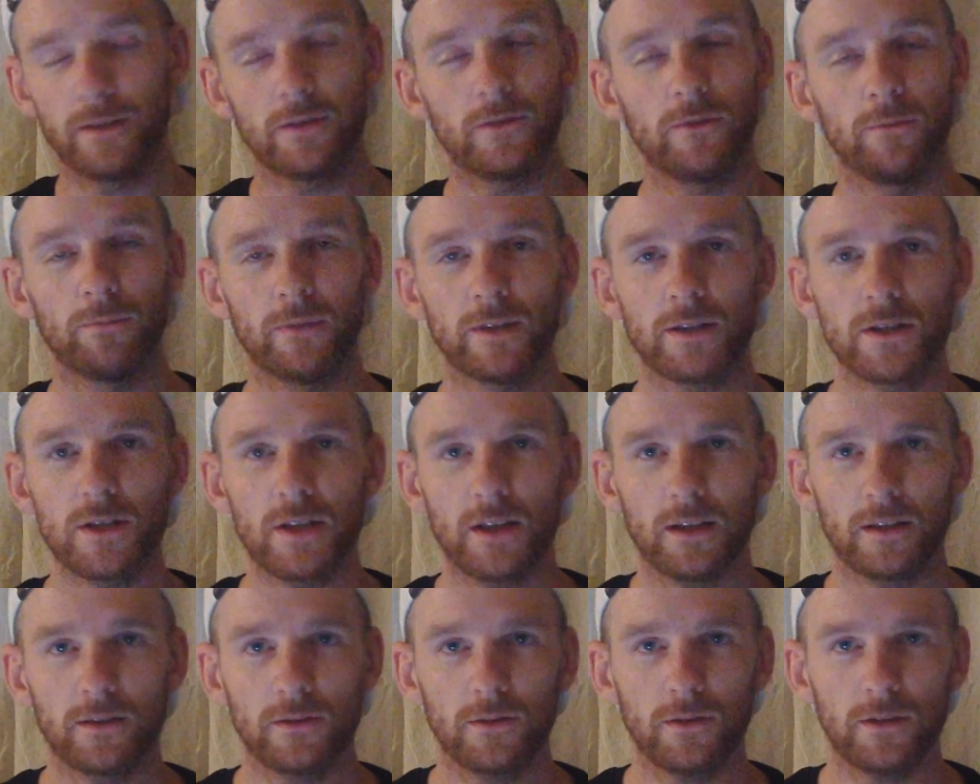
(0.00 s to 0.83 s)
to my
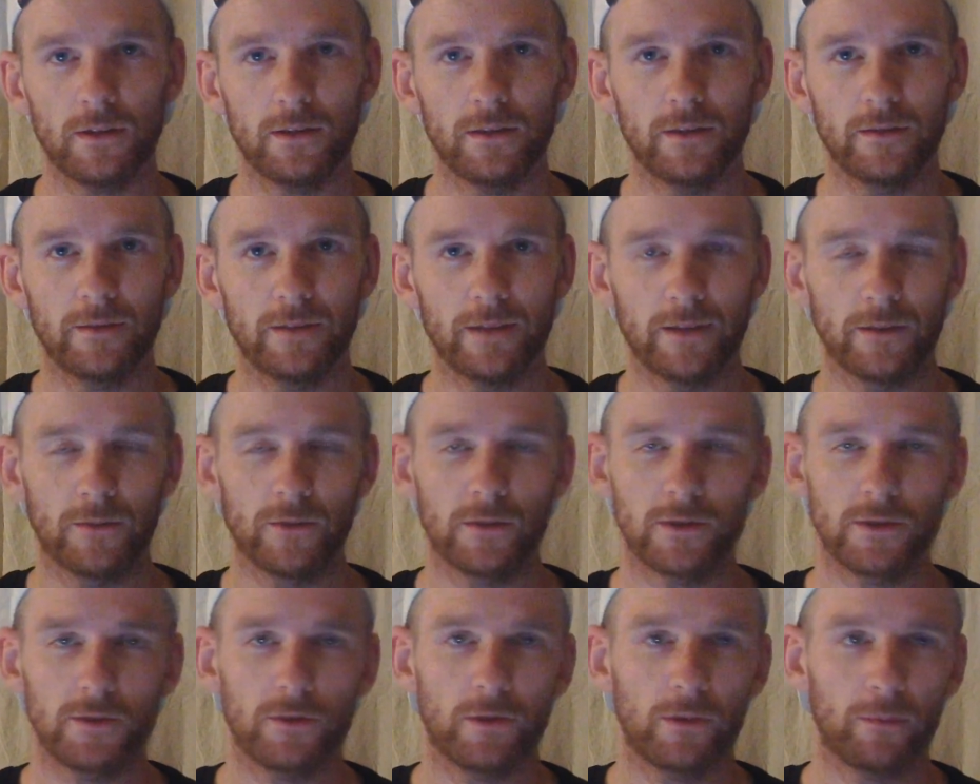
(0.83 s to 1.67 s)
channel and
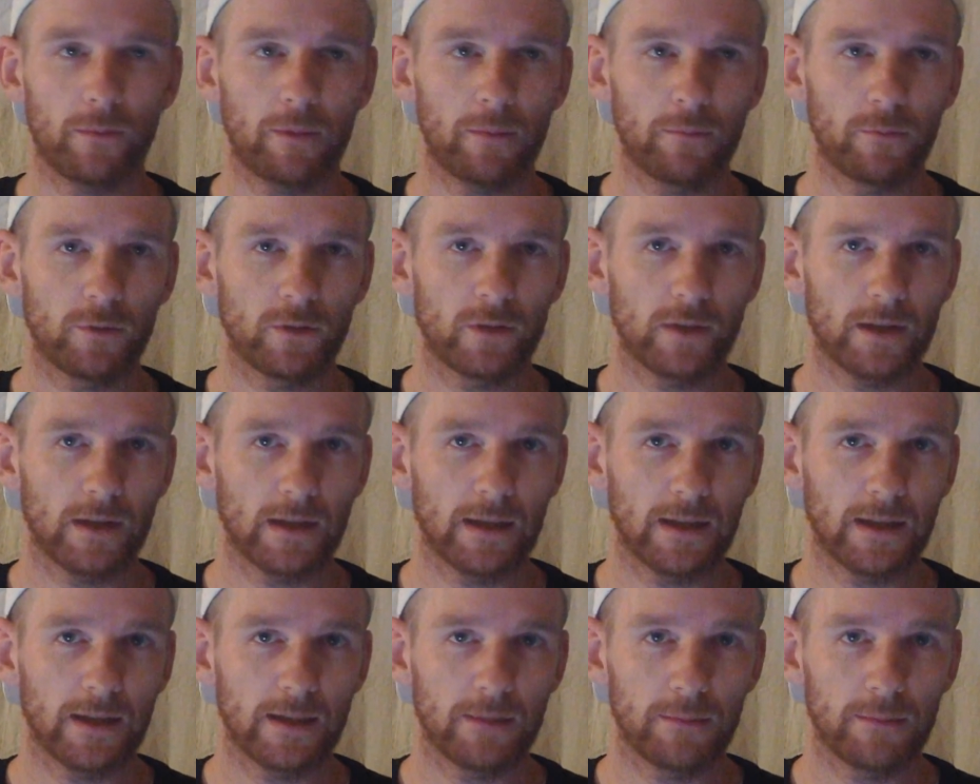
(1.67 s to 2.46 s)
also remember to click